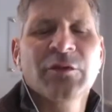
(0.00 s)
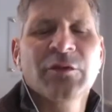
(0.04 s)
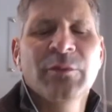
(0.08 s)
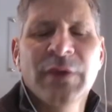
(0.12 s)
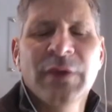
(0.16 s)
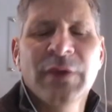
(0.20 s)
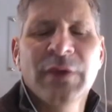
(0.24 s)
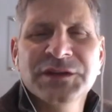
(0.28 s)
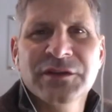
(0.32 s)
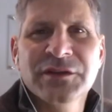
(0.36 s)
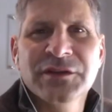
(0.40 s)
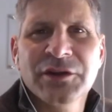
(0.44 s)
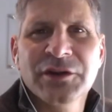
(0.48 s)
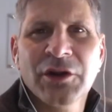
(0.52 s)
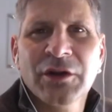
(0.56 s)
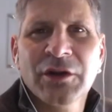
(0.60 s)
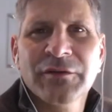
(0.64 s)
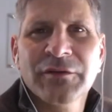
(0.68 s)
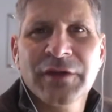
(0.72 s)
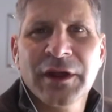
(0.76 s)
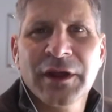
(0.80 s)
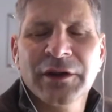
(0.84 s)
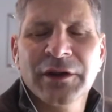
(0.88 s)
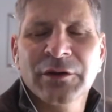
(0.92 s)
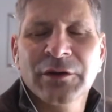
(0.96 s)
amazing that all
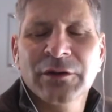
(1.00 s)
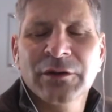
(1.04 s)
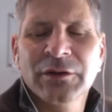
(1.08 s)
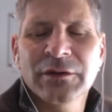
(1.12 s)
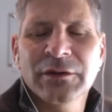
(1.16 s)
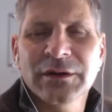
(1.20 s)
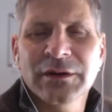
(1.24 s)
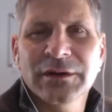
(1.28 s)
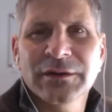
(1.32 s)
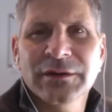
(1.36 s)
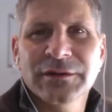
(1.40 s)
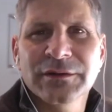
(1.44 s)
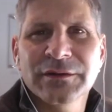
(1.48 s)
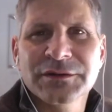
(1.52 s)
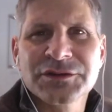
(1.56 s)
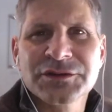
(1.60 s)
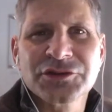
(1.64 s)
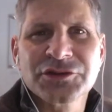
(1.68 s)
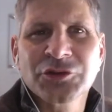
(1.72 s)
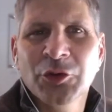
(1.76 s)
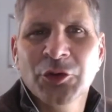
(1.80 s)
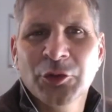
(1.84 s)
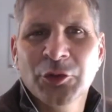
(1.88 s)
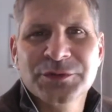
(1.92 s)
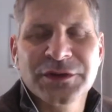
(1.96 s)
of that, uh, the
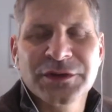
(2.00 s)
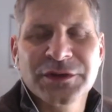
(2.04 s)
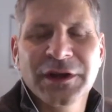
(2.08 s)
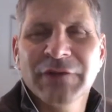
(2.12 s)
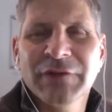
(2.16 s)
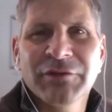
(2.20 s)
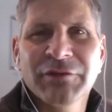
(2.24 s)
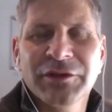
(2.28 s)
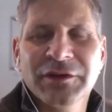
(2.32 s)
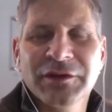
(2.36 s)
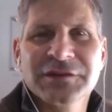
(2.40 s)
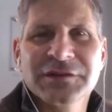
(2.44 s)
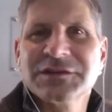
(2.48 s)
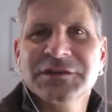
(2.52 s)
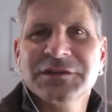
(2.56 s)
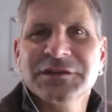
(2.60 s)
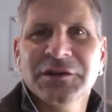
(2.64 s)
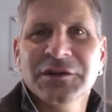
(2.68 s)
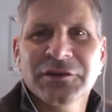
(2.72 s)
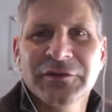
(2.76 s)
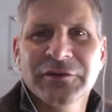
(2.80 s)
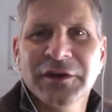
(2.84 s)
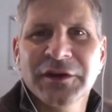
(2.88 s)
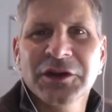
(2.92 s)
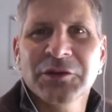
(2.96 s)
stopes and everything's still
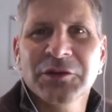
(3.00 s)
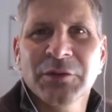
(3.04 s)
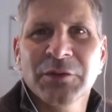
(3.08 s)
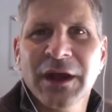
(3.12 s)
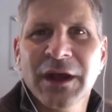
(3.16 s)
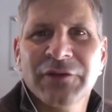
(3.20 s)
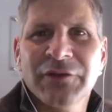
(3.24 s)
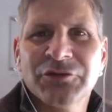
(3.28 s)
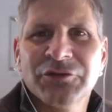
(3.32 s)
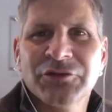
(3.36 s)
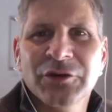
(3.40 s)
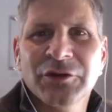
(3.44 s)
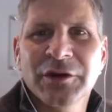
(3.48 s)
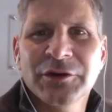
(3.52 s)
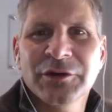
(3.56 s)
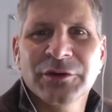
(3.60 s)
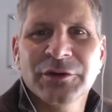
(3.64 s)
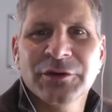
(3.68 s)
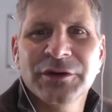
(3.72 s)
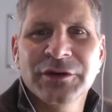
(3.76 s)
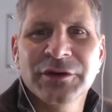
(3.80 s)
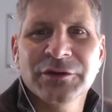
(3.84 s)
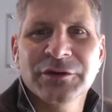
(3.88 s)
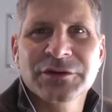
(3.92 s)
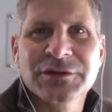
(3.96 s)
available after 100
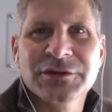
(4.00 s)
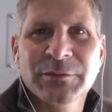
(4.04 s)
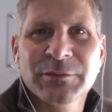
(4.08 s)
years.